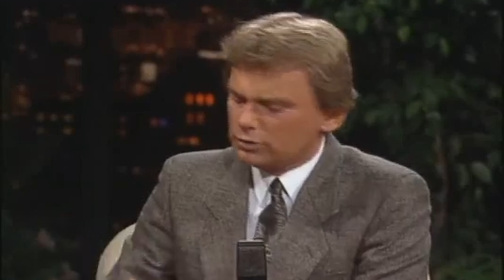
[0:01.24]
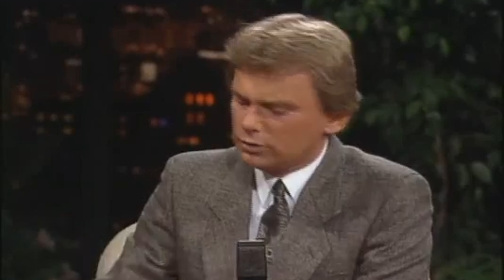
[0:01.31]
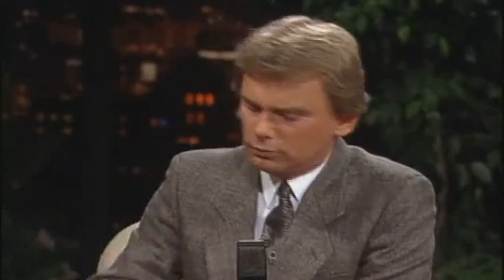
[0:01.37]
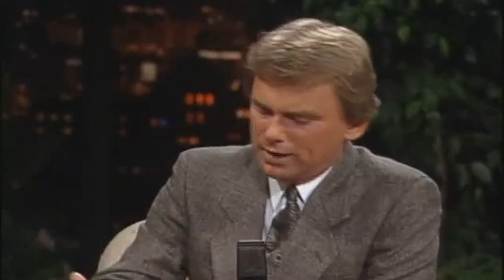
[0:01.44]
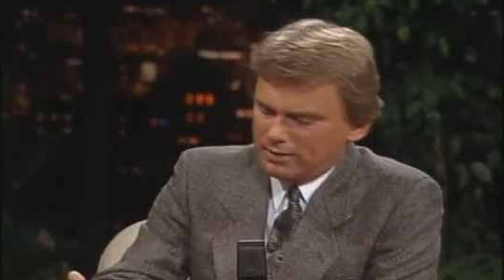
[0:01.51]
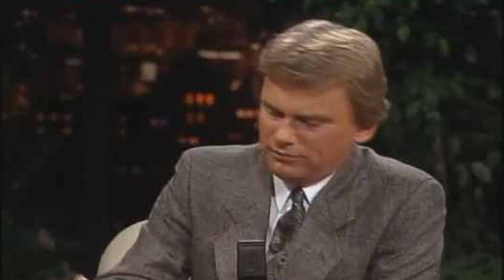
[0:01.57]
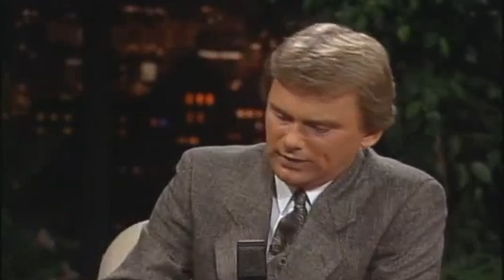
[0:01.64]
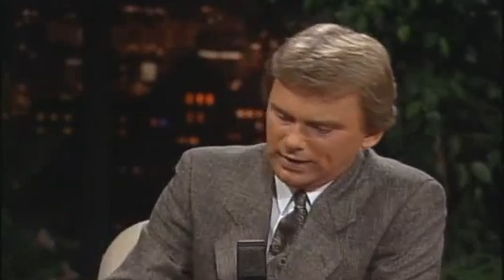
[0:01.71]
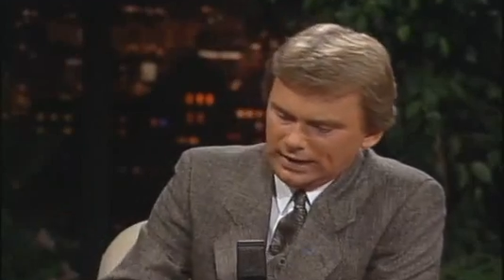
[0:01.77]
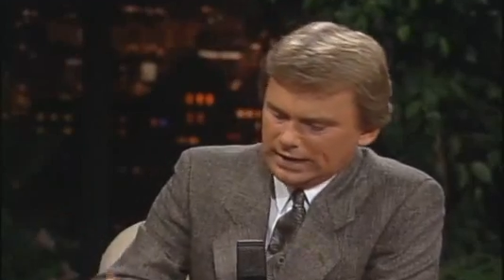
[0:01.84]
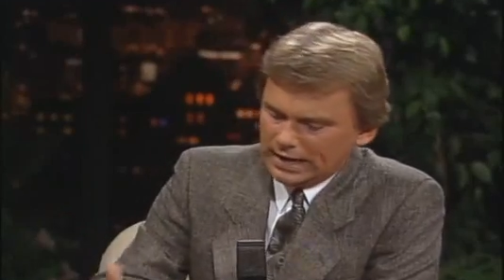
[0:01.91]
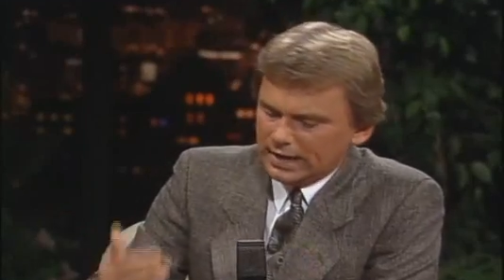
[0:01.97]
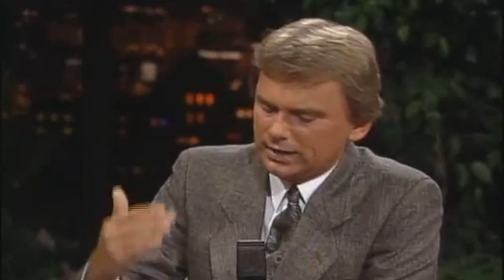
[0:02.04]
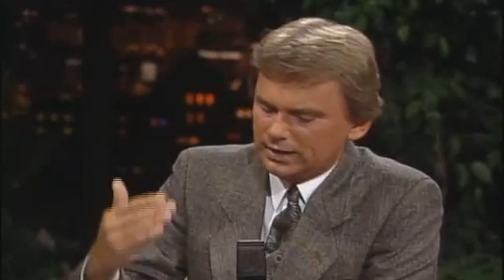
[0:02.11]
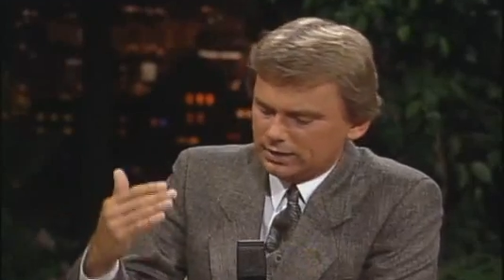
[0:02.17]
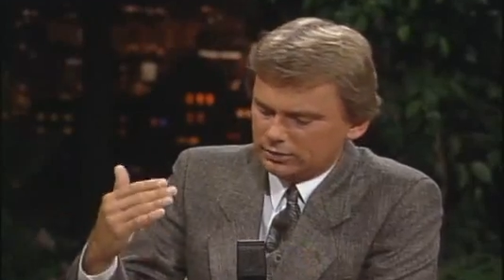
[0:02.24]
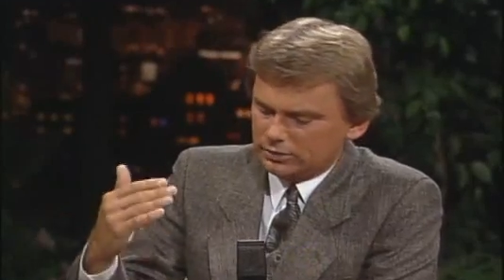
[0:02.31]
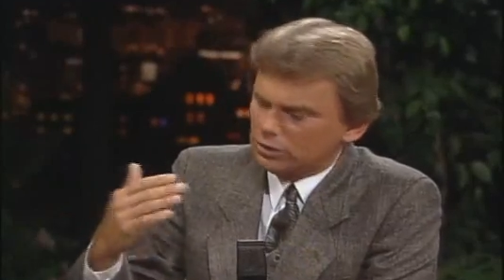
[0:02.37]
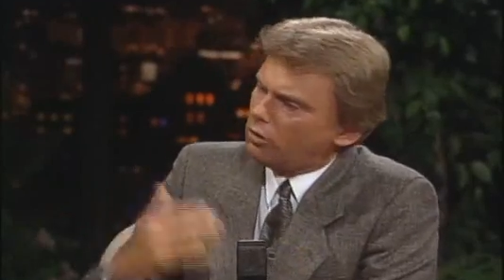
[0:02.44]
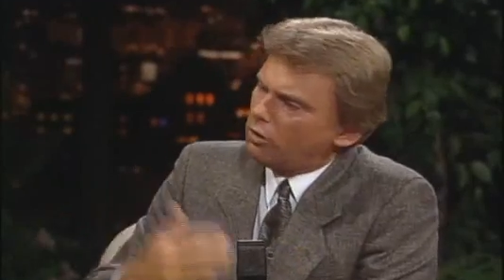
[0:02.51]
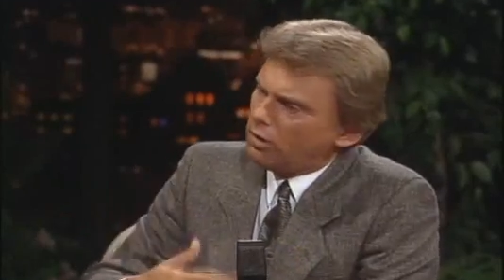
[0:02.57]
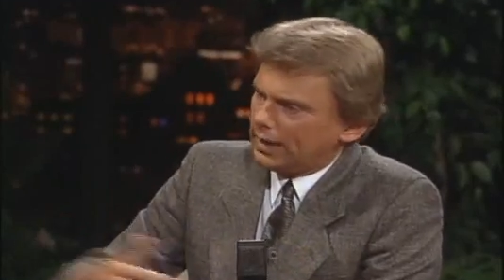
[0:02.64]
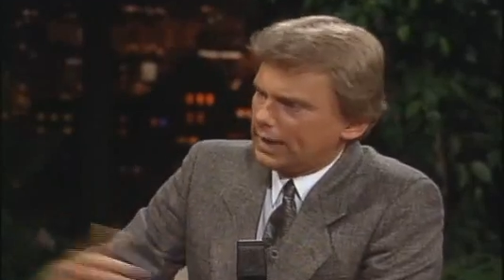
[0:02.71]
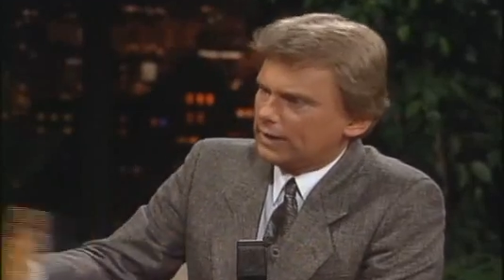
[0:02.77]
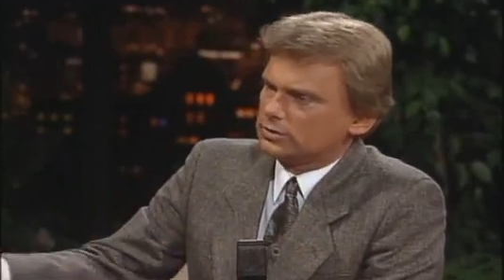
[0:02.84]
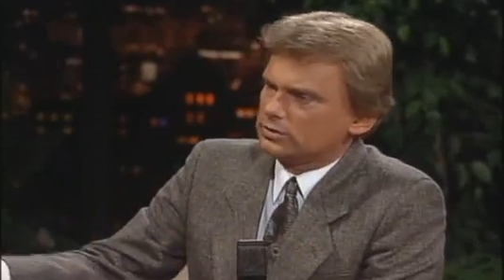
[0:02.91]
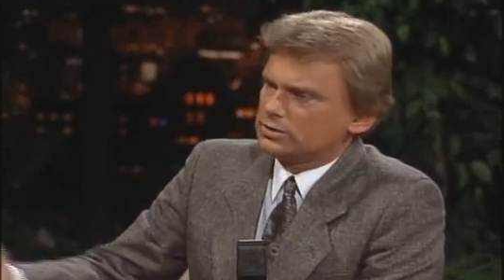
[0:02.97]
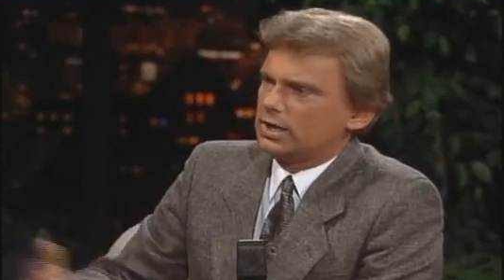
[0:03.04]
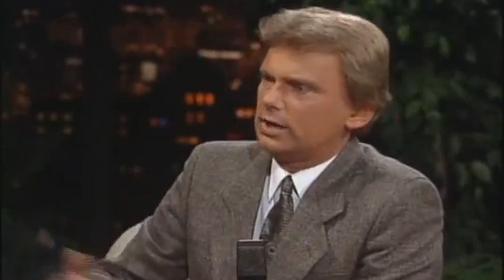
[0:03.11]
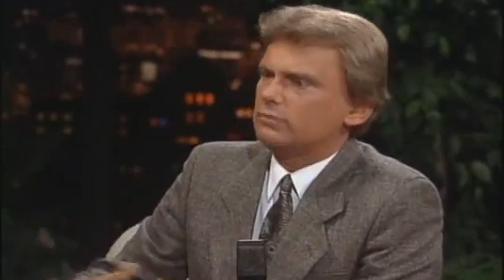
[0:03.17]
the grapevine, I hear, all
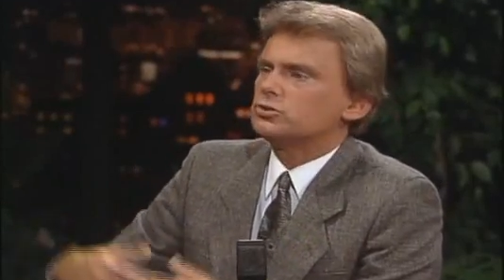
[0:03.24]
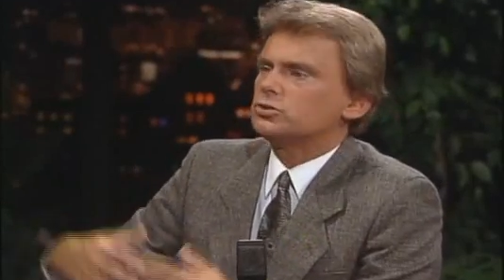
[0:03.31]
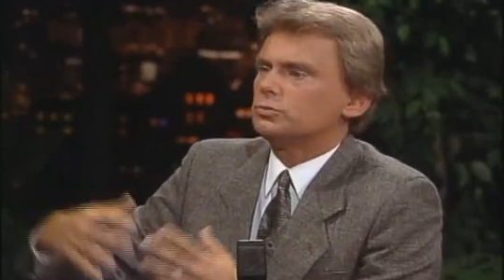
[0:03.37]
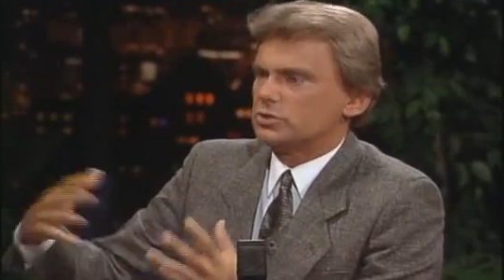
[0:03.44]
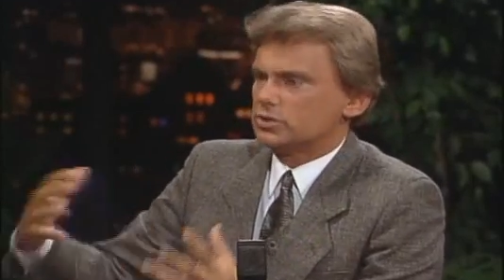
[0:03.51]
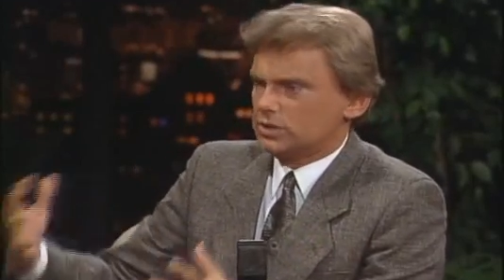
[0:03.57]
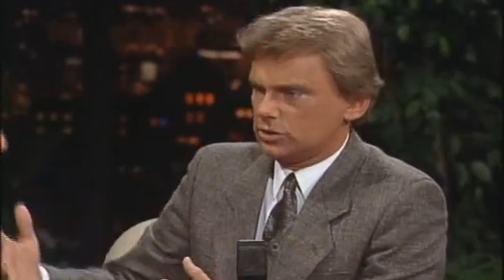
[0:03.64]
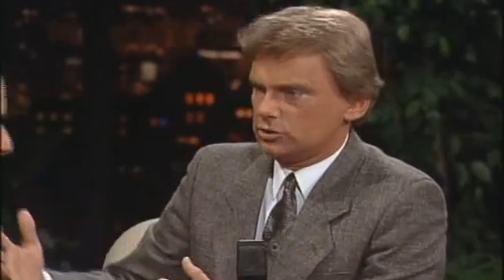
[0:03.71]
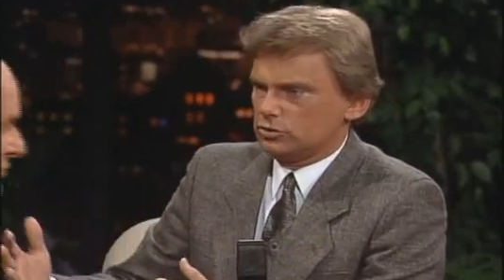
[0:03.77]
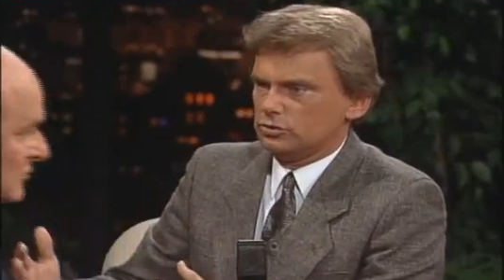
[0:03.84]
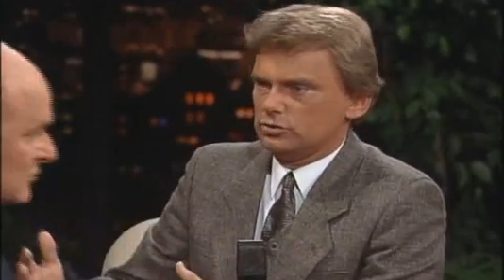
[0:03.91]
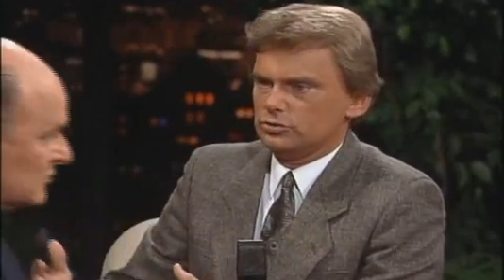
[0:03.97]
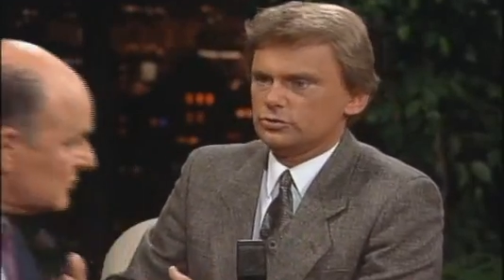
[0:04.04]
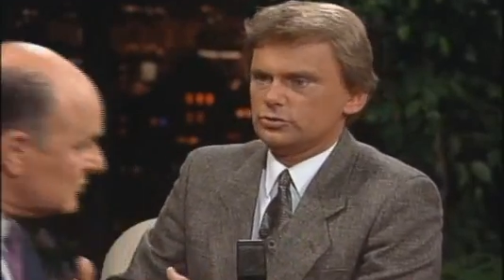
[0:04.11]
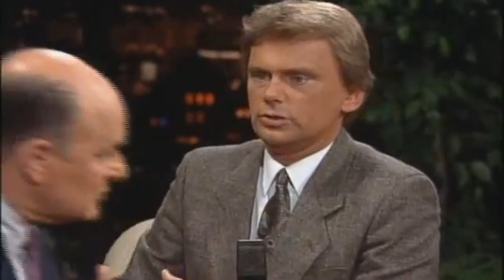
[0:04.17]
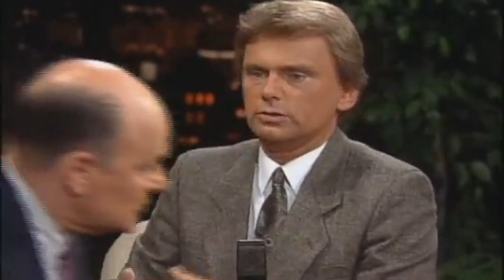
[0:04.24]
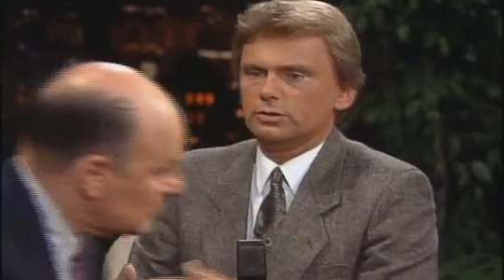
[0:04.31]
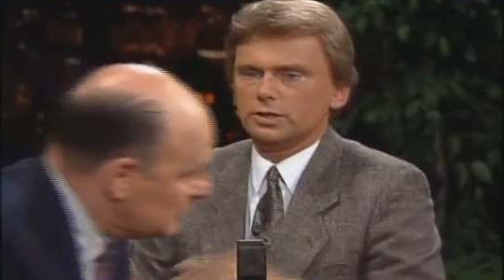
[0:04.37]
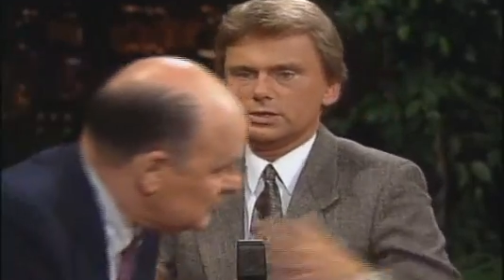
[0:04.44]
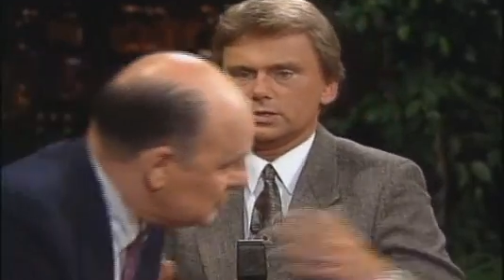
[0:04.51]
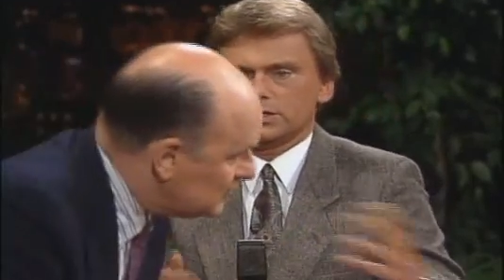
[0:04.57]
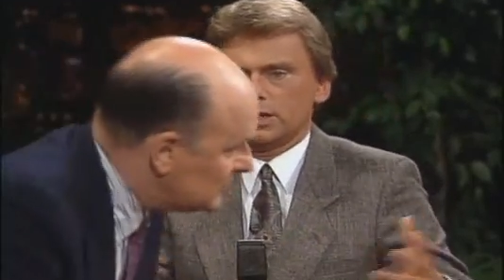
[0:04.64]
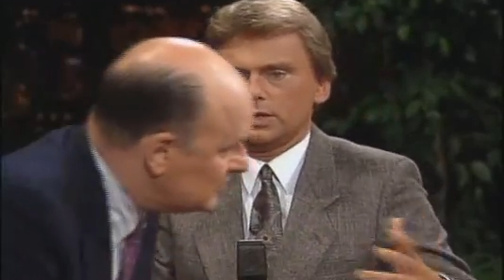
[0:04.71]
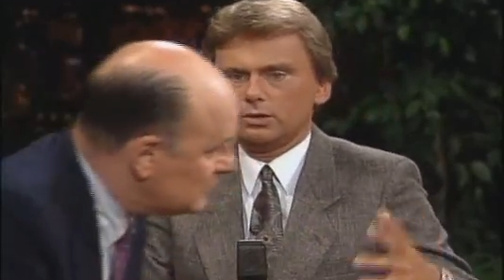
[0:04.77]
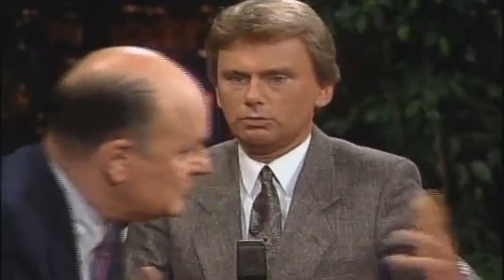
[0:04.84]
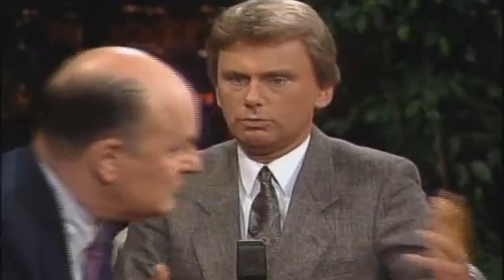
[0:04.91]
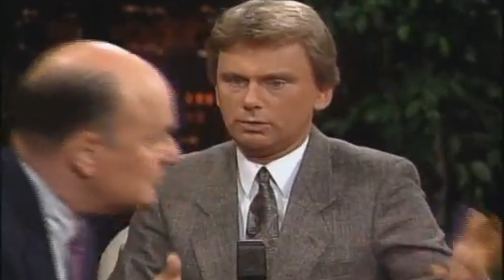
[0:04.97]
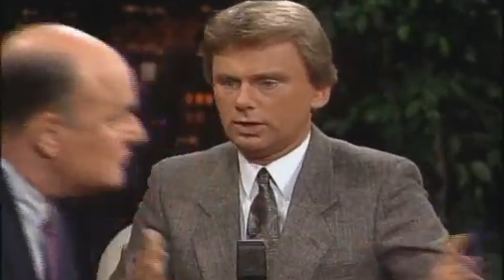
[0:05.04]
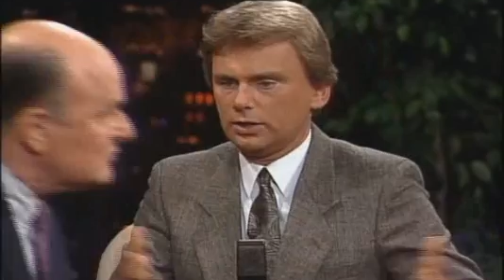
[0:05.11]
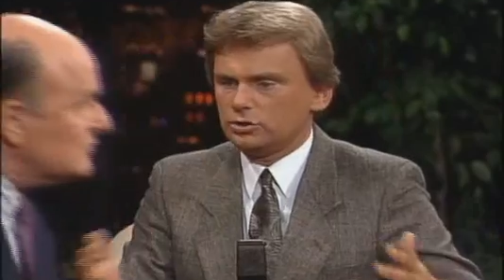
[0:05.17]
actors have superstitions and things they
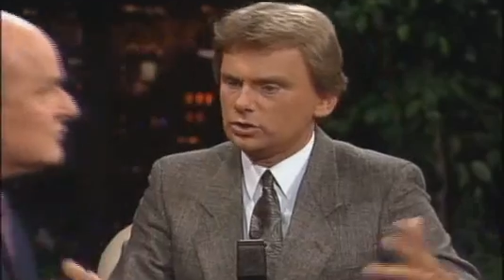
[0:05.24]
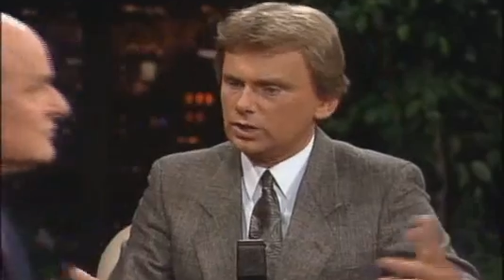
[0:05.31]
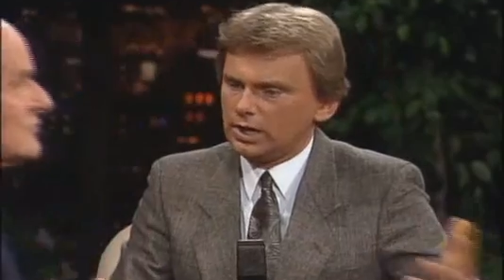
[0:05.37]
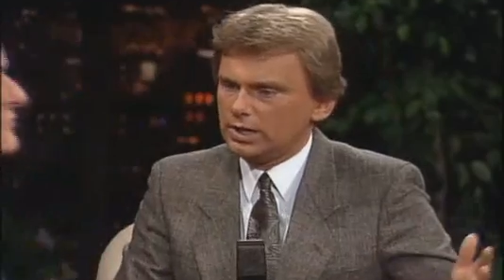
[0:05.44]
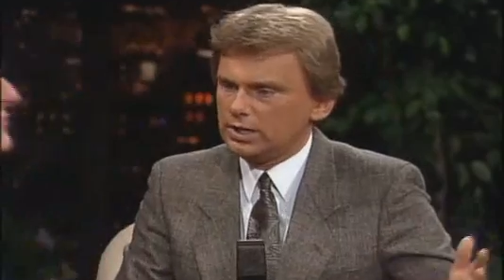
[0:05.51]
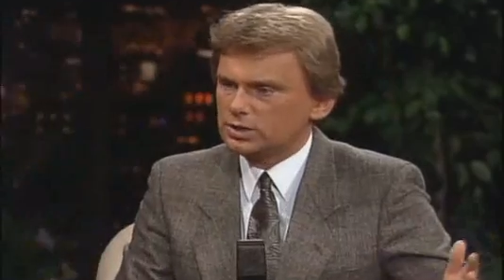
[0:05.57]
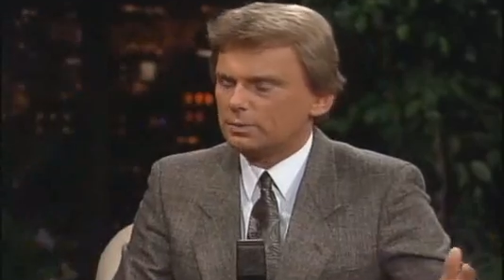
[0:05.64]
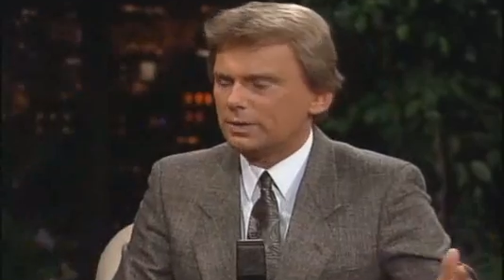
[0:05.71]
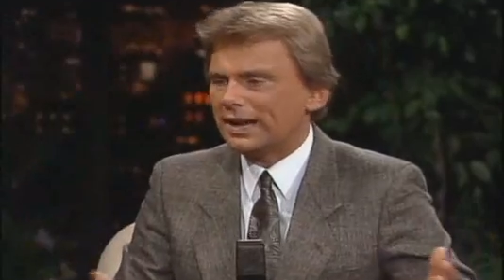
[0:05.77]
don't want to change,